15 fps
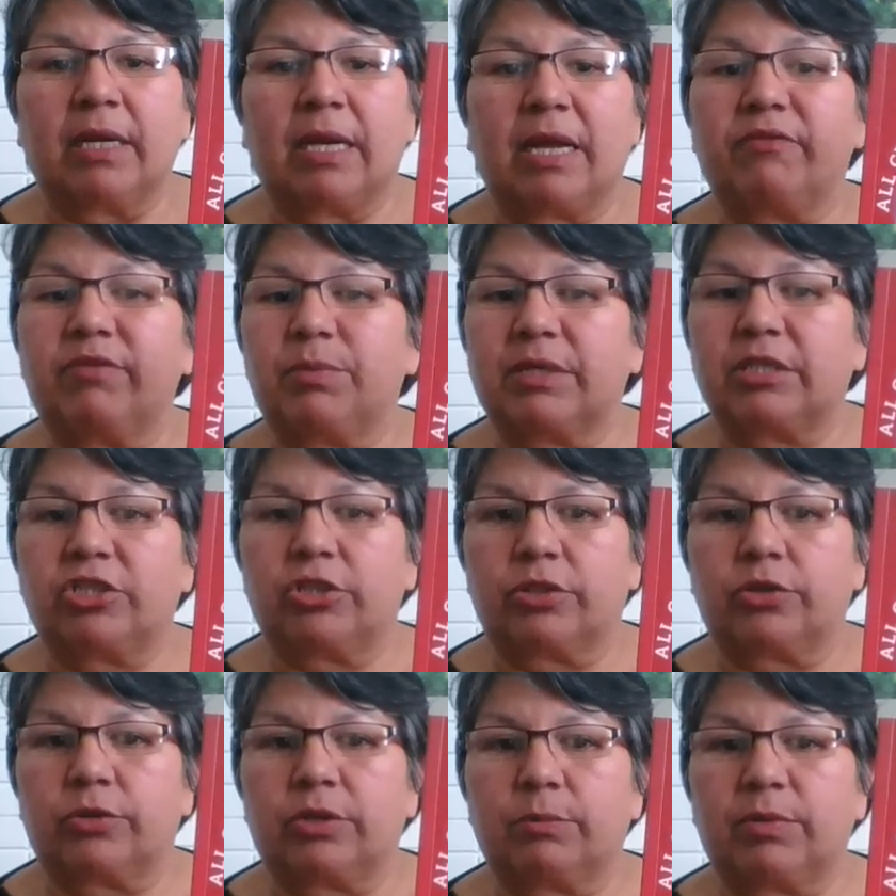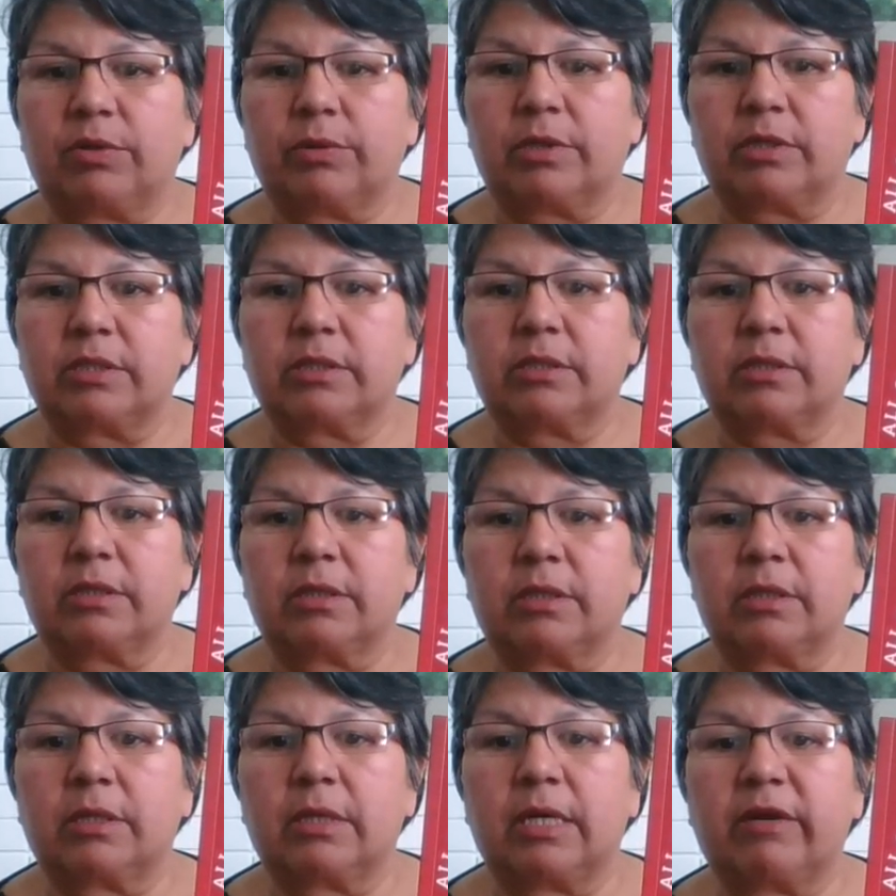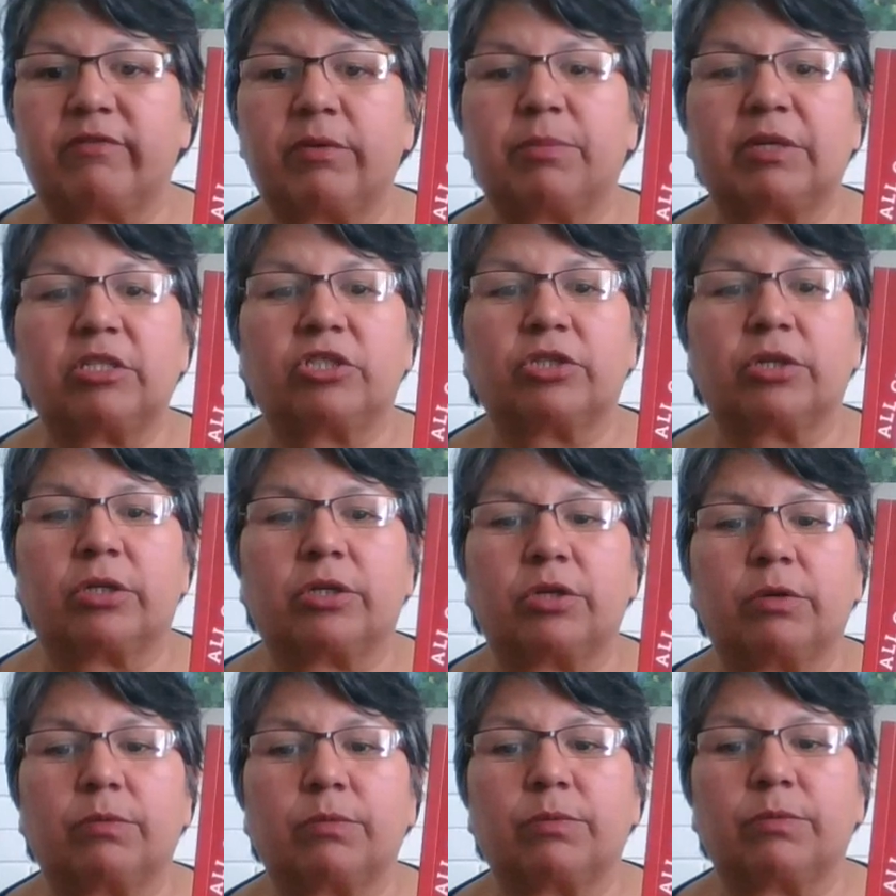Everybody should learn about this. Everybody should